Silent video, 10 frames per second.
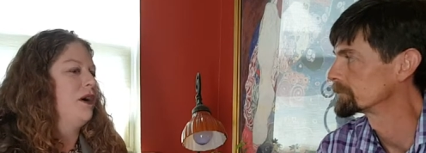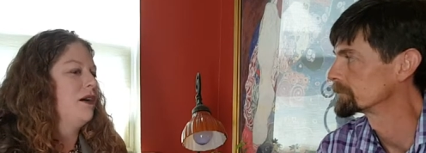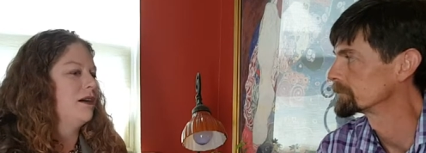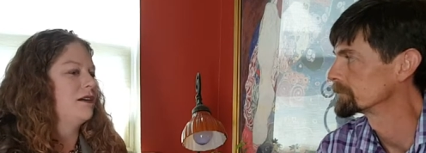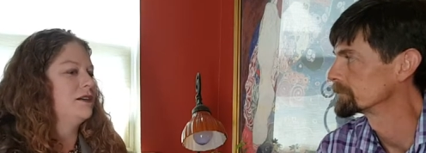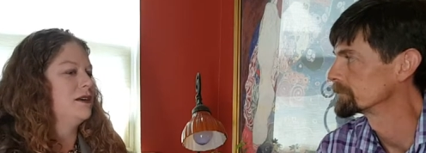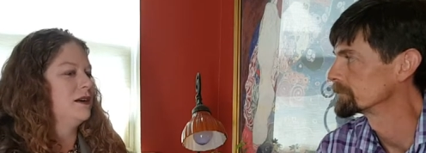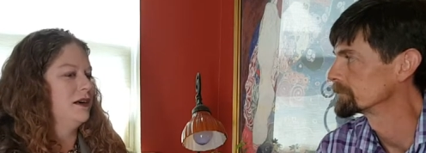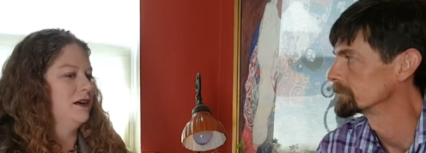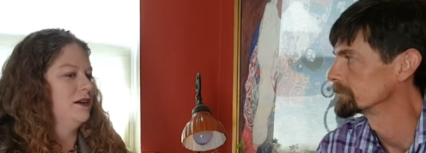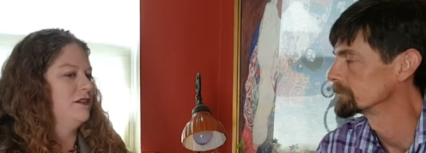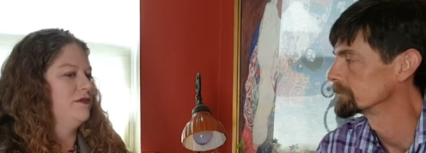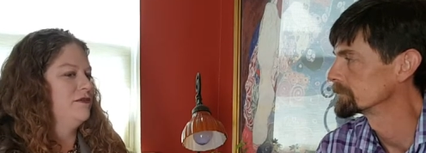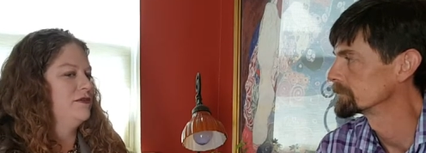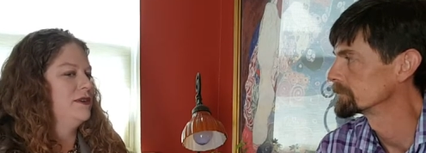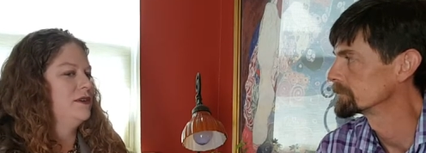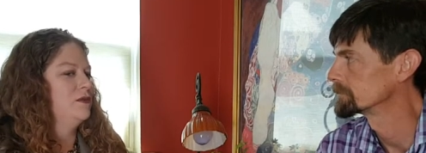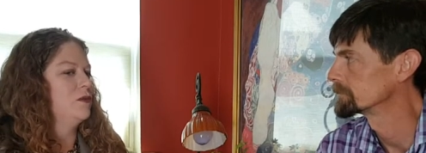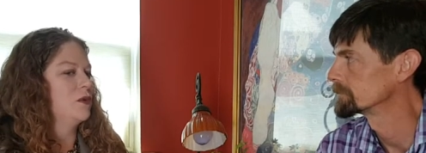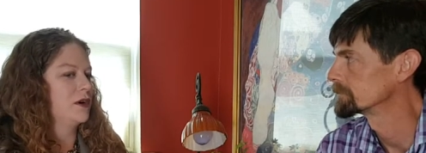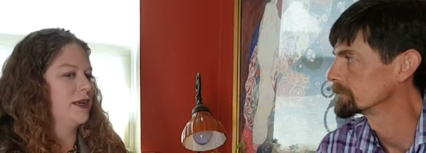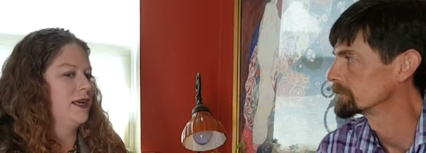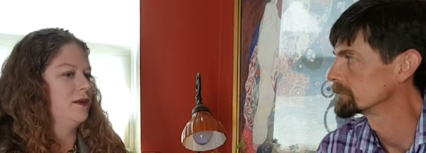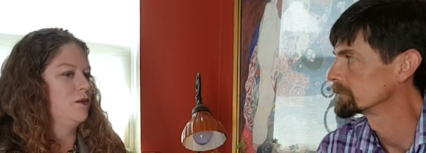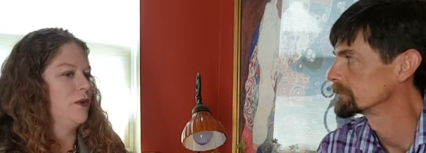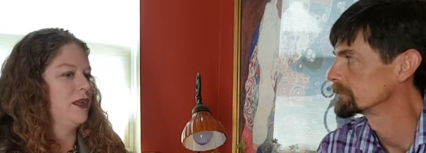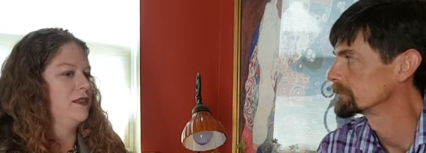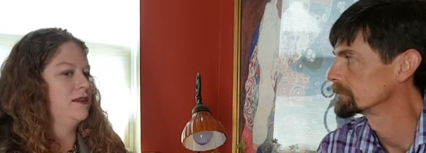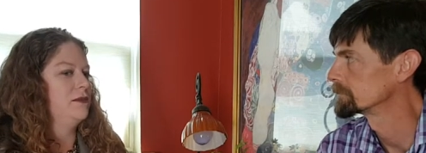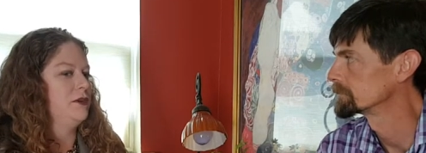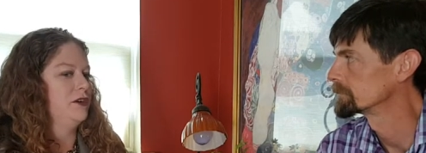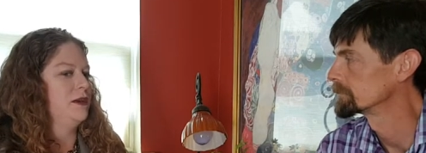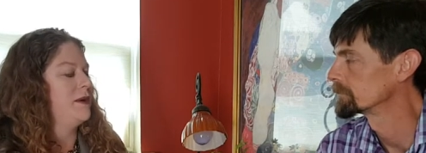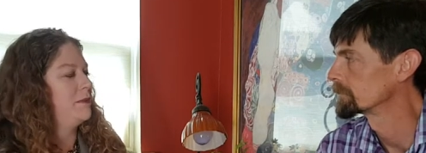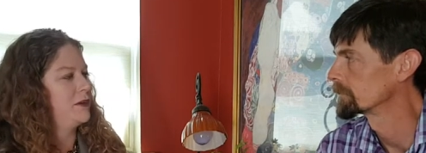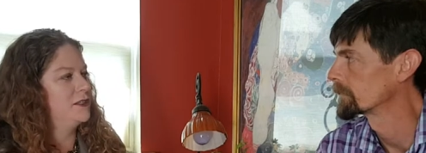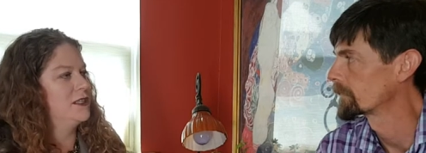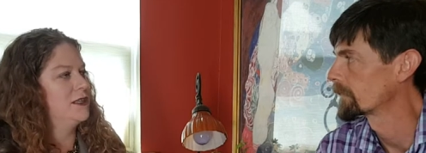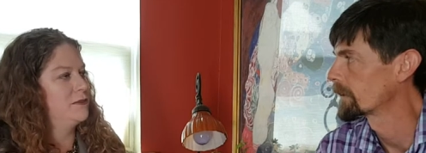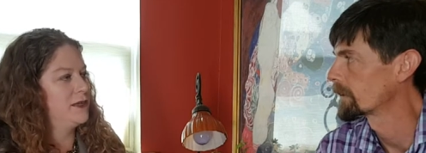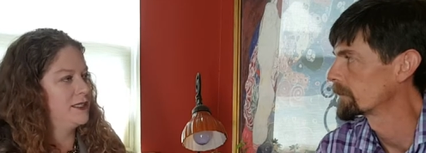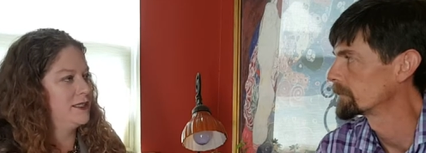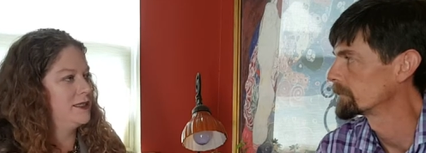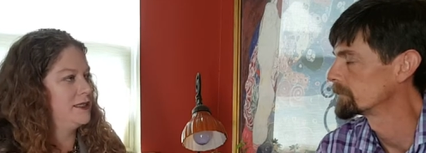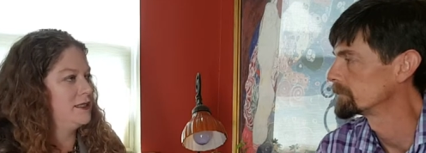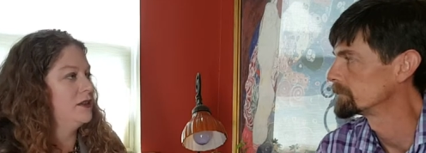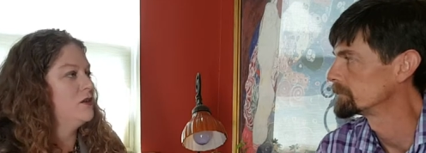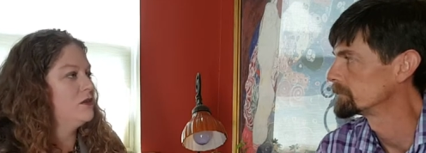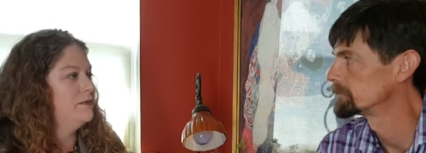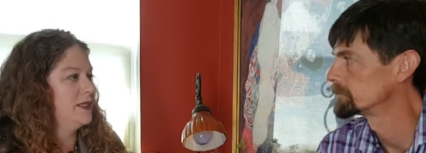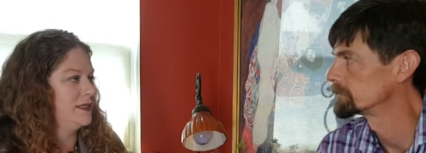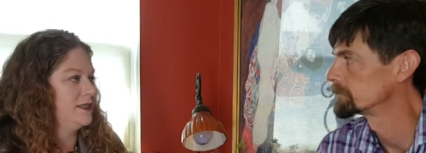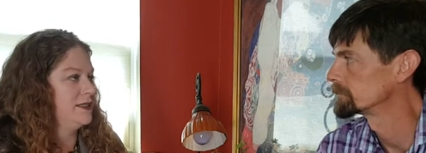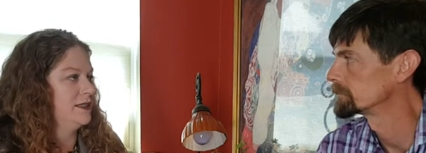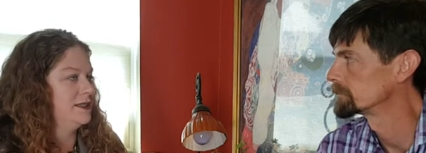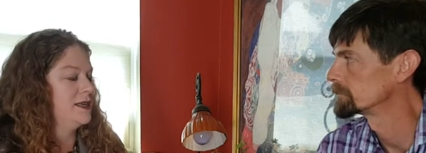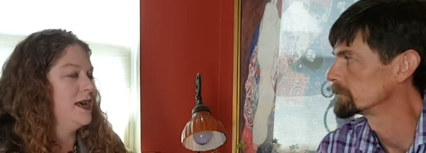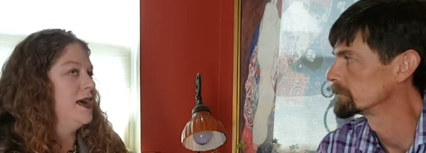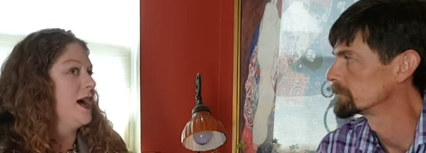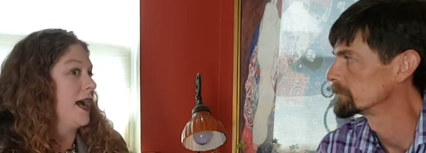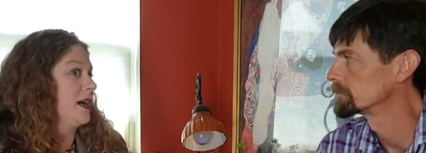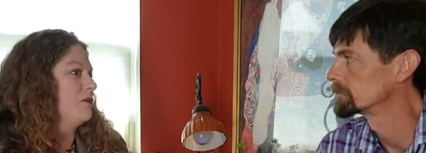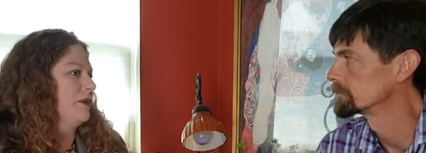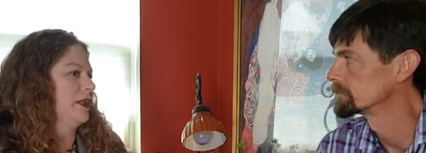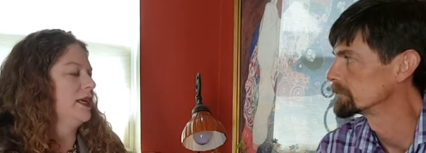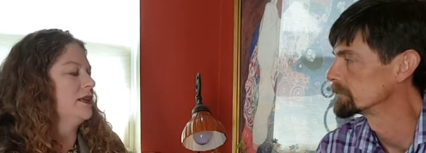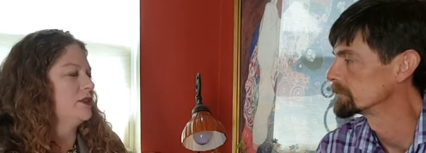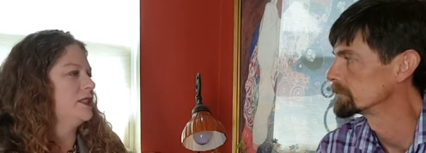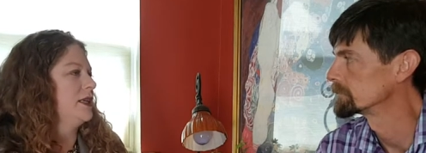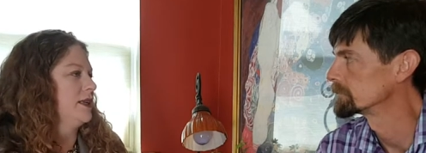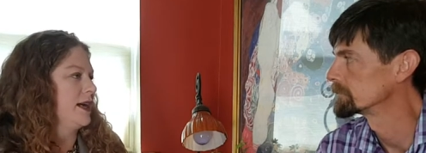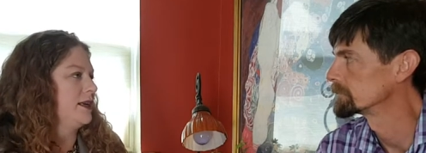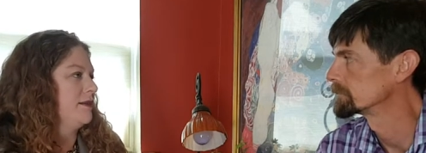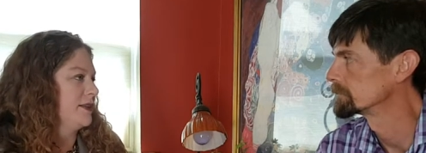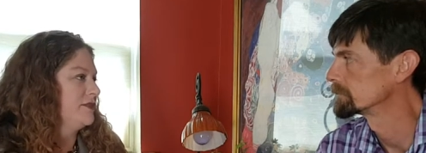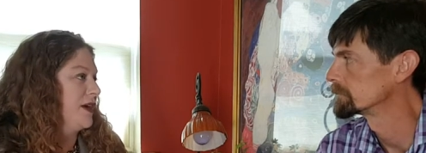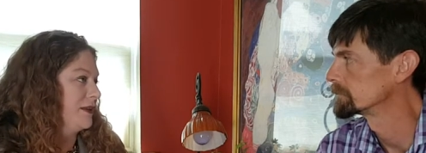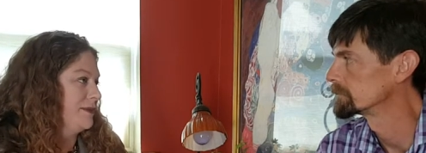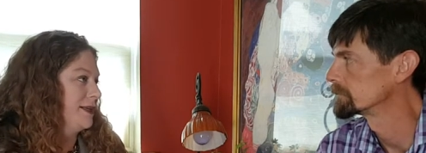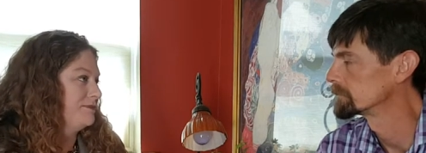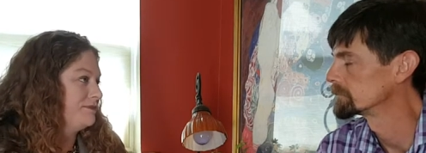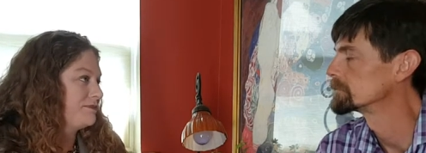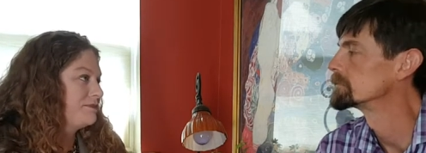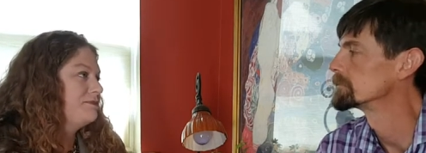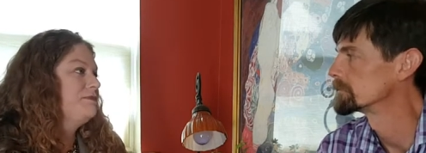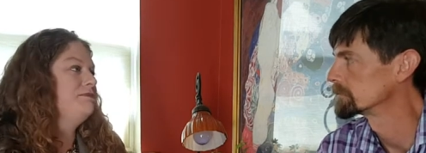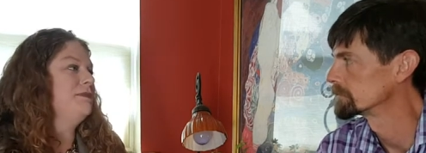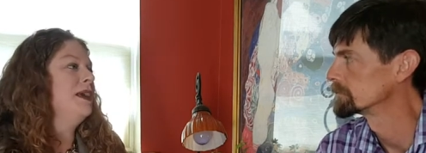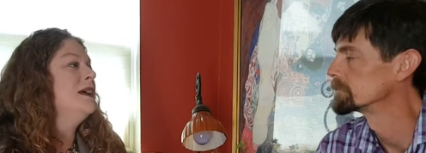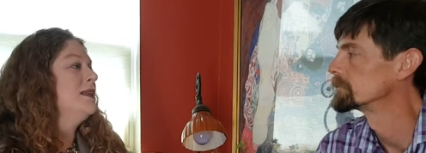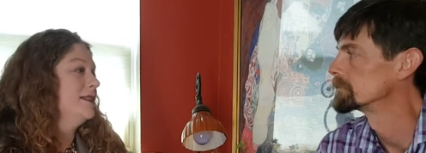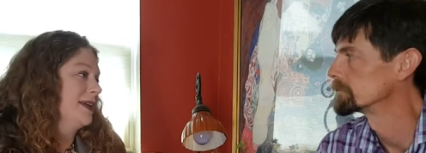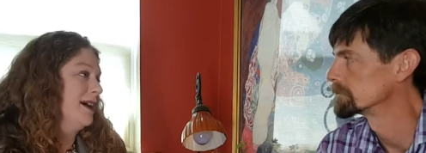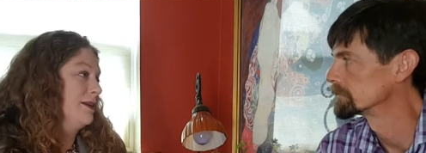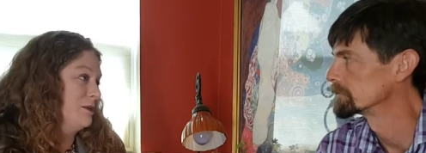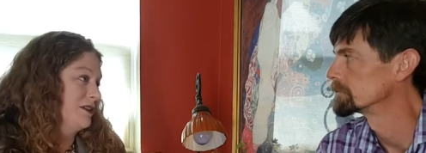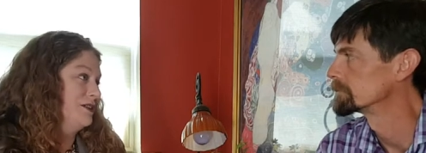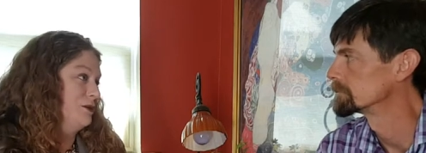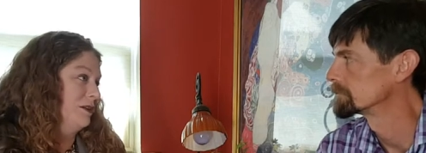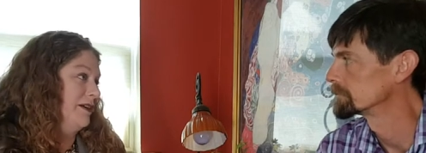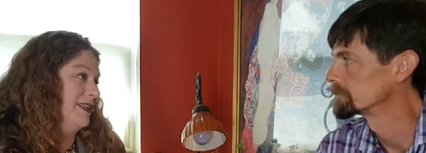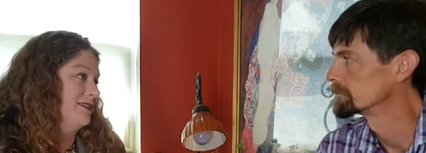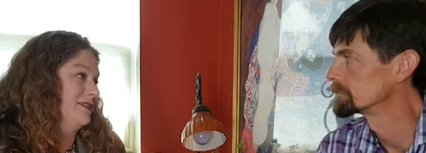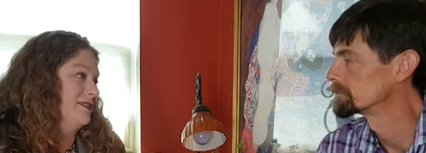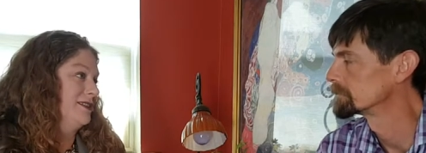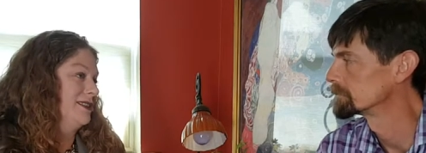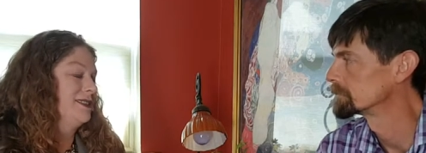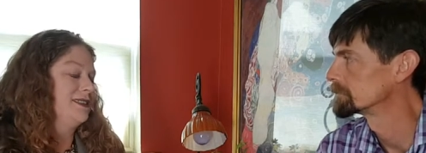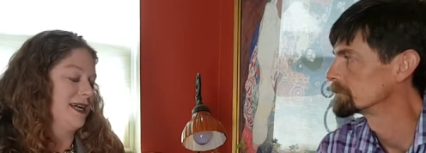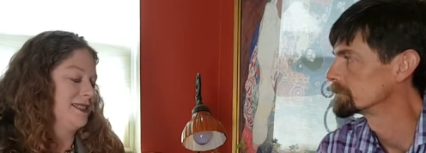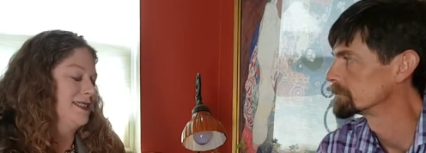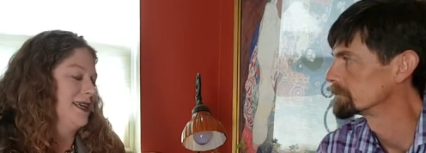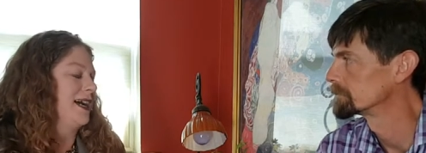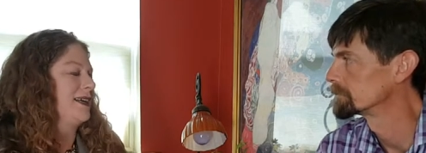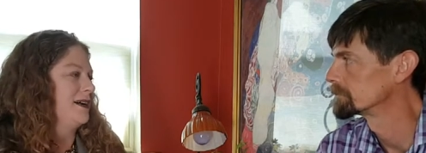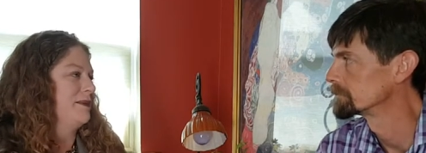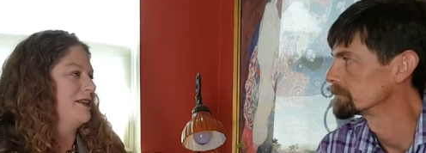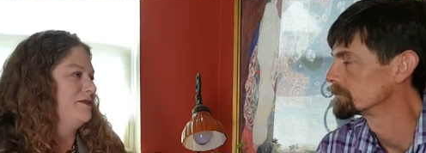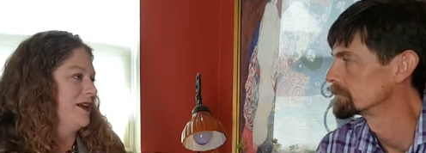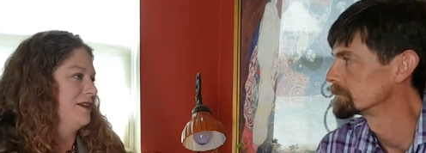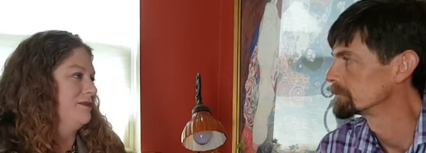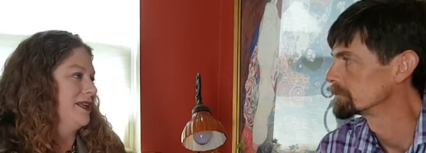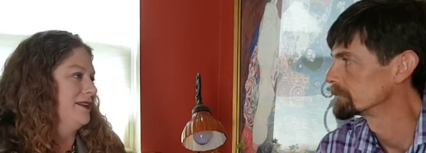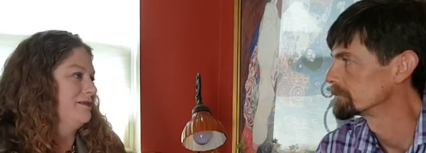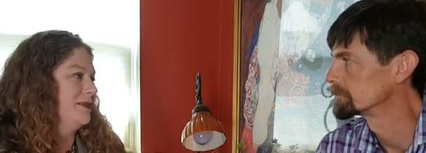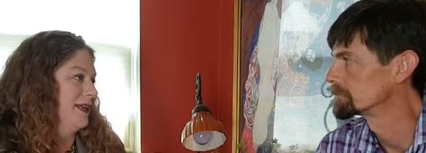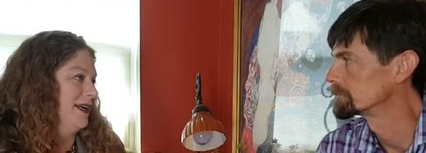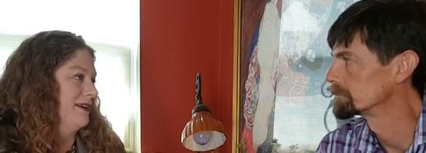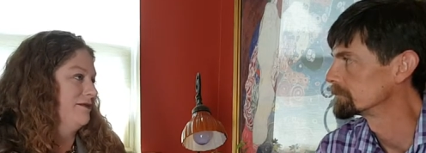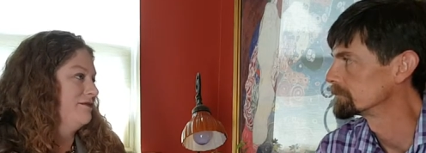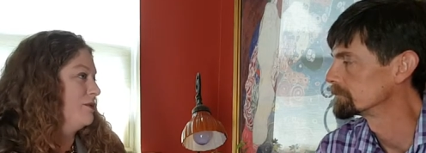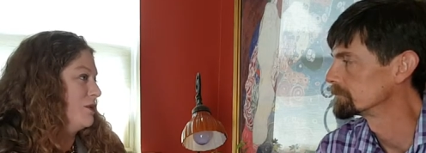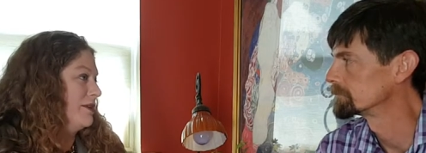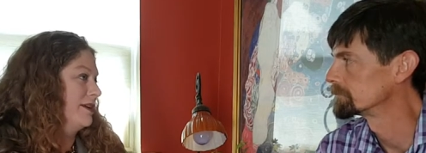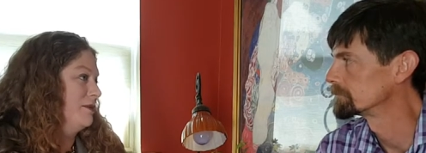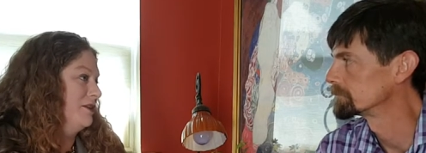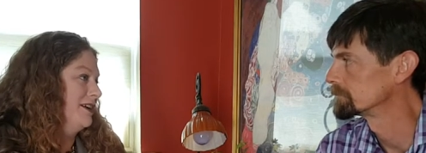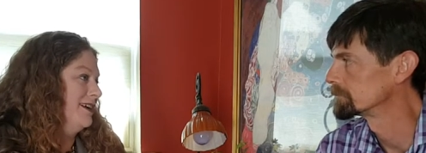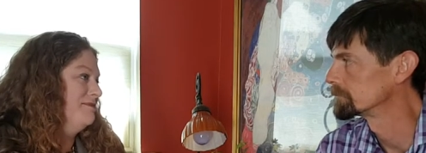Speaker 1: part of working with community members and their businesses and local businesses, I got really interested in economic development. The County Board of Supervisors sets the economic development plan for the community.